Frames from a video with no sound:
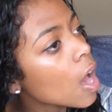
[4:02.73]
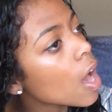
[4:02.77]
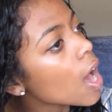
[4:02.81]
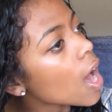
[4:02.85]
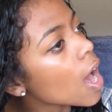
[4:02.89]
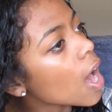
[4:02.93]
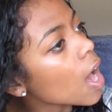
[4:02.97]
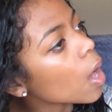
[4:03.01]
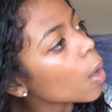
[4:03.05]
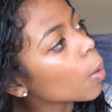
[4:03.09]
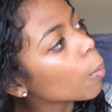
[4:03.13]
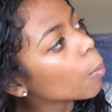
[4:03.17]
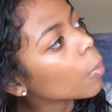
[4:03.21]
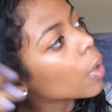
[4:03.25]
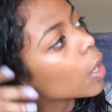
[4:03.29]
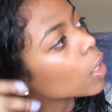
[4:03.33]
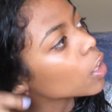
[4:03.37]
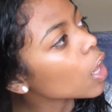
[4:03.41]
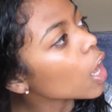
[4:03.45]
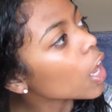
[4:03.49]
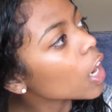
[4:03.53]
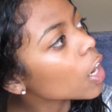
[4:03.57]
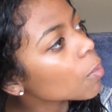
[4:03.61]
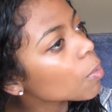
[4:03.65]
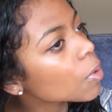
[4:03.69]
um, a
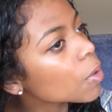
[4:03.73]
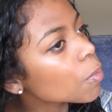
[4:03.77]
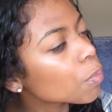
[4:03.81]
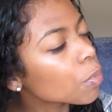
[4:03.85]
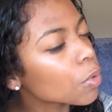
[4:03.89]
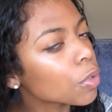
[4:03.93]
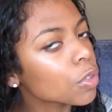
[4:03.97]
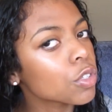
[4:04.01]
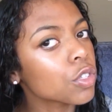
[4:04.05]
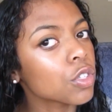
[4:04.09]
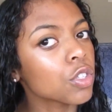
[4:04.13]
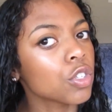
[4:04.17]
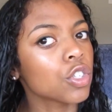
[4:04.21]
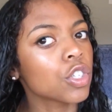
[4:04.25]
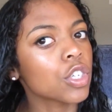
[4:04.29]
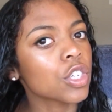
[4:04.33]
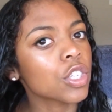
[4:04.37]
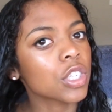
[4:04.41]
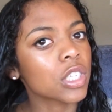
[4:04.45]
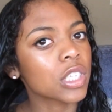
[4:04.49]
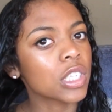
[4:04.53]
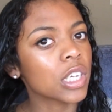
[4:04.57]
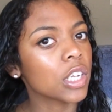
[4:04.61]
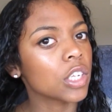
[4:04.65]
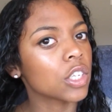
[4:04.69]
lot of people
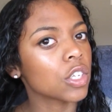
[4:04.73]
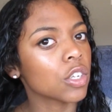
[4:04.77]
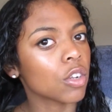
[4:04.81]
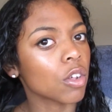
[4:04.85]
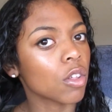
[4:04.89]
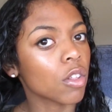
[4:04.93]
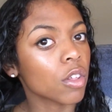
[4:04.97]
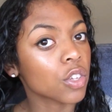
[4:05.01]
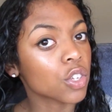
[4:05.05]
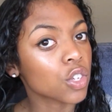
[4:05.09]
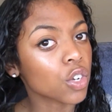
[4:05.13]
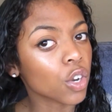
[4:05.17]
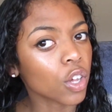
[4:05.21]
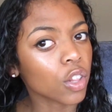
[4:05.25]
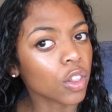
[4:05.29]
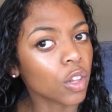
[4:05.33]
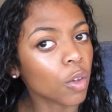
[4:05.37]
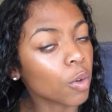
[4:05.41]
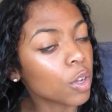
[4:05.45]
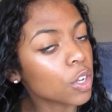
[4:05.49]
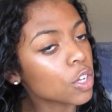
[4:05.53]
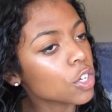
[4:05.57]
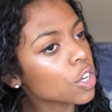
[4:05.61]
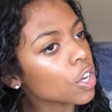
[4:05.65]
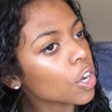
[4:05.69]
just tend to do this during the
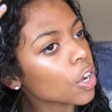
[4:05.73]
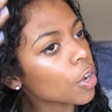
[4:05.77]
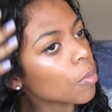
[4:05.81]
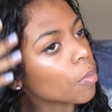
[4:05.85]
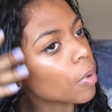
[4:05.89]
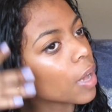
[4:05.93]
winter,